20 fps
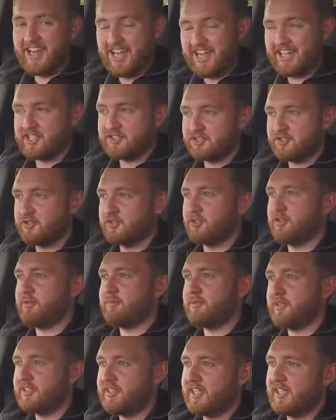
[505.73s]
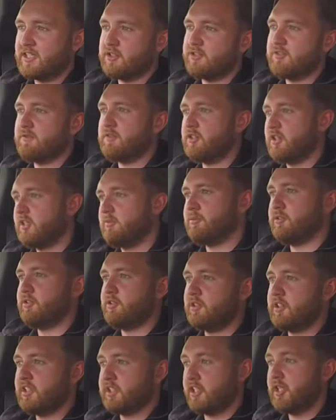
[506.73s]
has got me out of
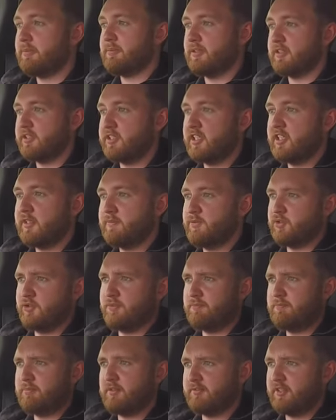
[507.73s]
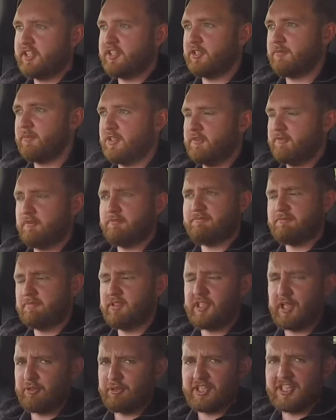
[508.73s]
trouble a couple of times, or prevented me from
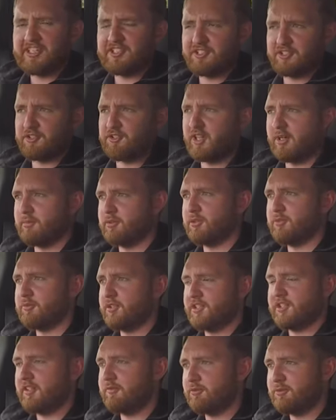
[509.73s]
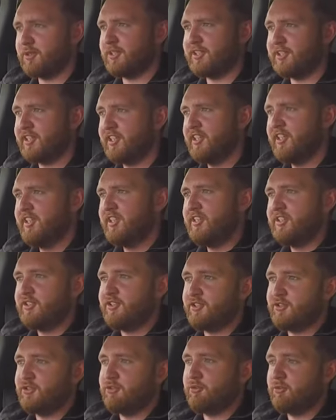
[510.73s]
going into trouble, whichever way
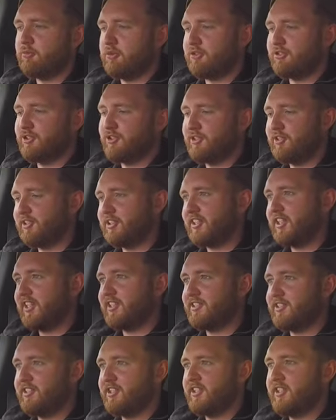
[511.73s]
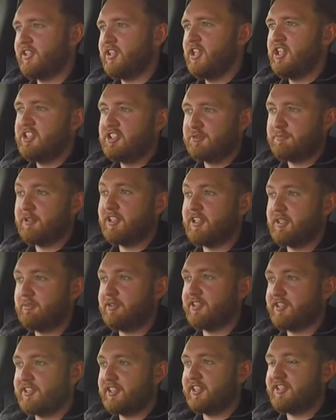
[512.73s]
you want to look at it. Speed limit
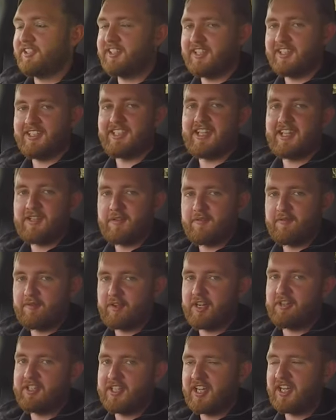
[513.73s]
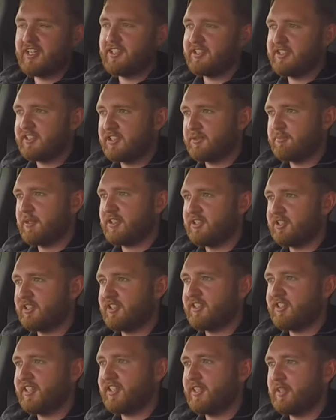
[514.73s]
assist, again, very handy,
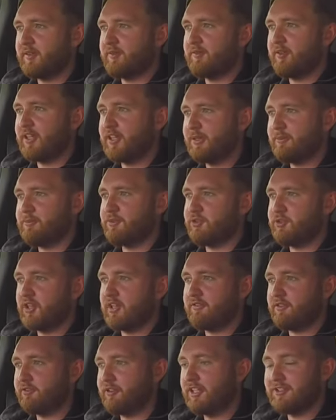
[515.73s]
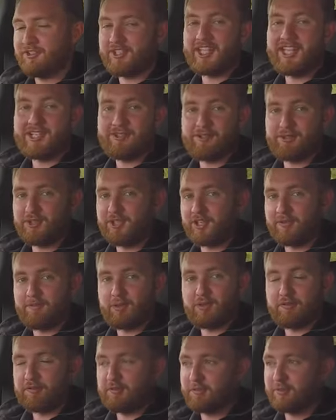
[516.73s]
especially if I'm driving around towns that I'm
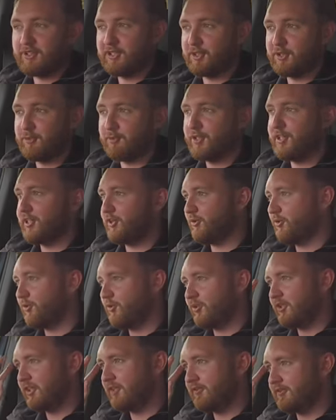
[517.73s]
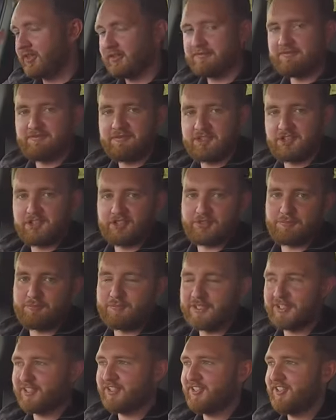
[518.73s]
not familiar with, or if I've just
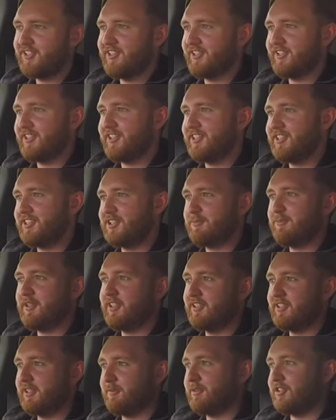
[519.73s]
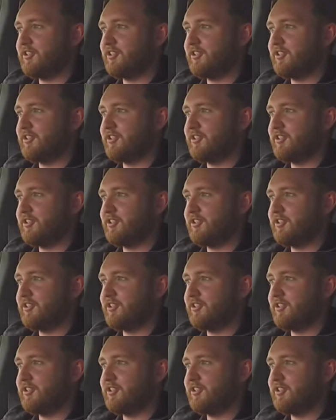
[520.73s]
missed the speed limit